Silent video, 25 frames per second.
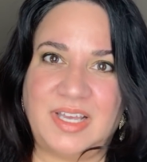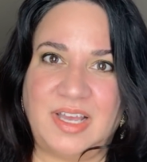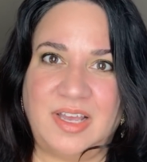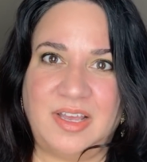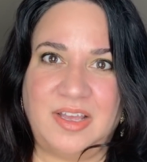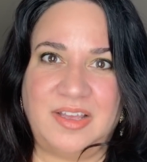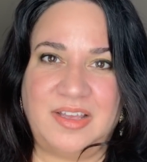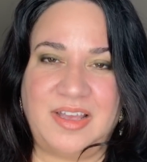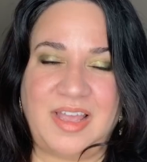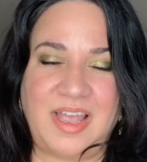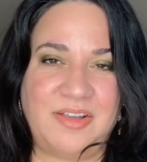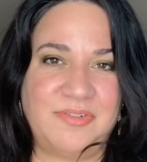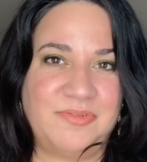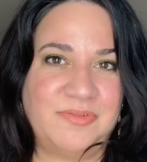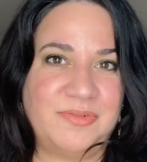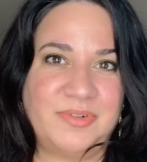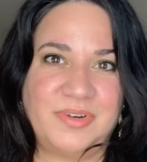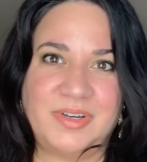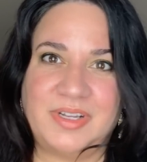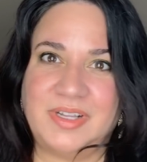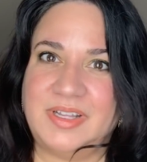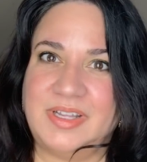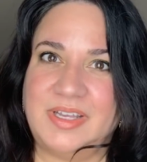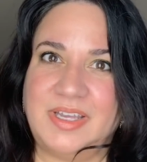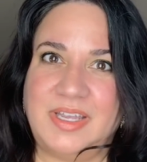I
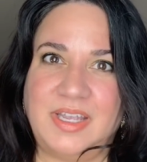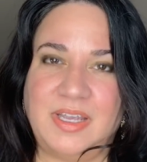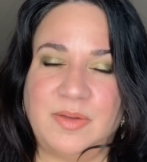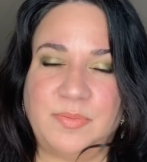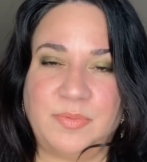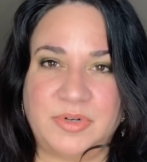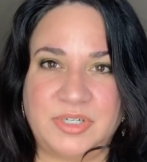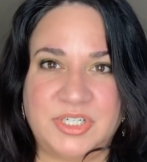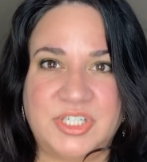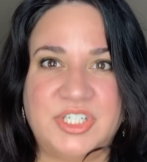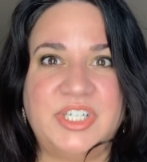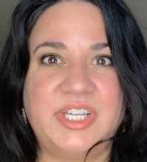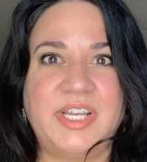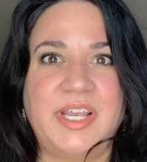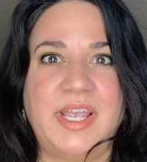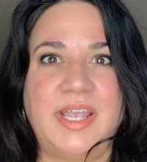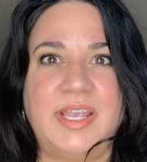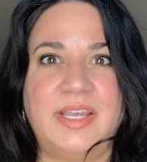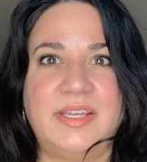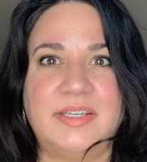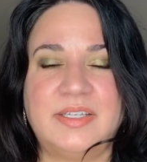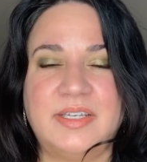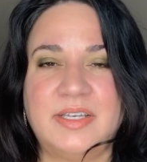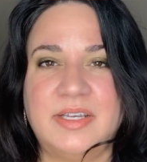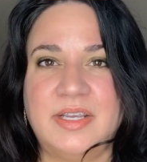really
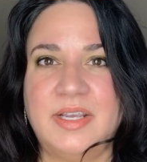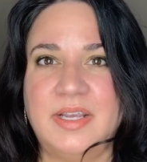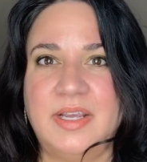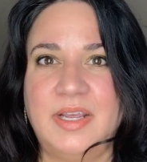appreciate